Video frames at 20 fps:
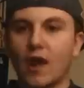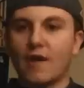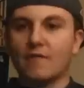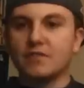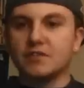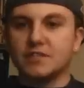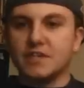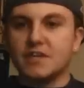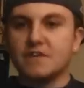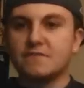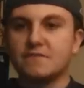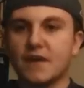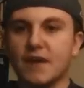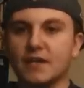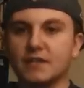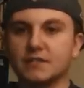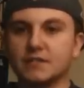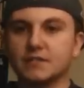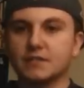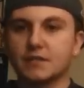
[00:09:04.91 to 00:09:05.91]
have a
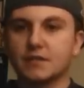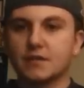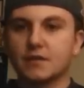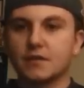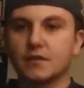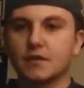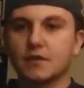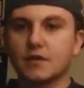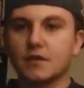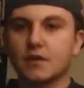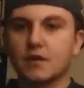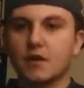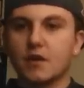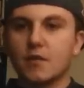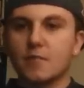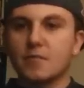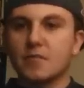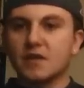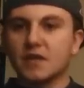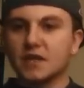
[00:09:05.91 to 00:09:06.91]
defense.
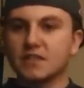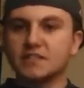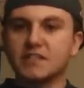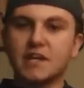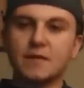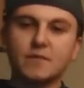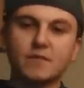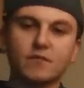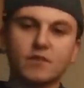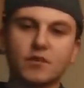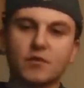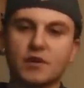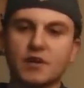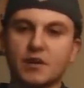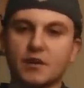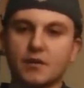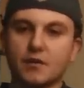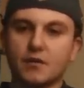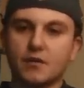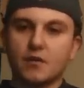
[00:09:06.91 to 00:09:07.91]
But let's keep it real
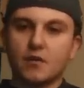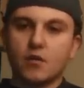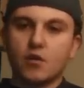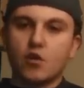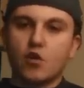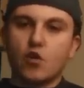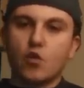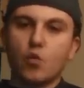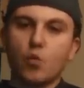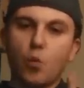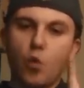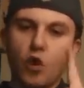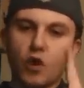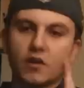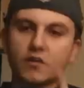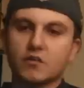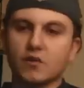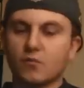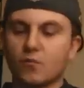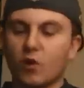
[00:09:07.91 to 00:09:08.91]
here. One
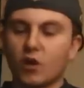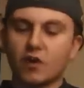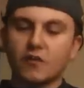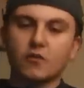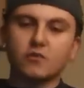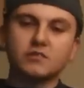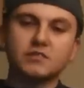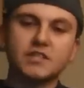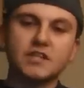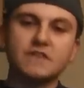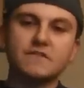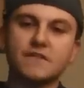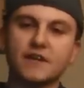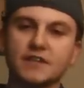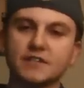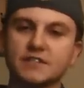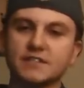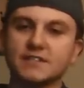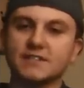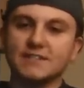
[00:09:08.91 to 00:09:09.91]
of those
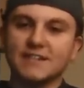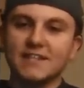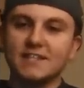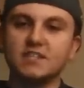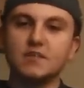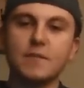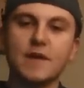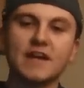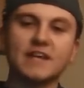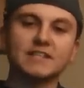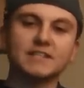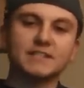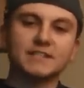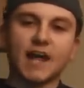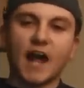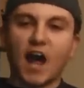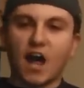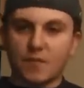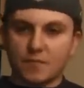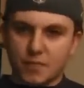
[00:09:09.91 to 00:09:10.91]
defenses needs to make a
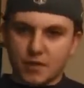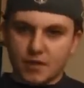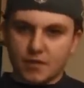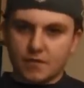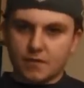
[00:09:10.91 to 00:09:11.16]
stop.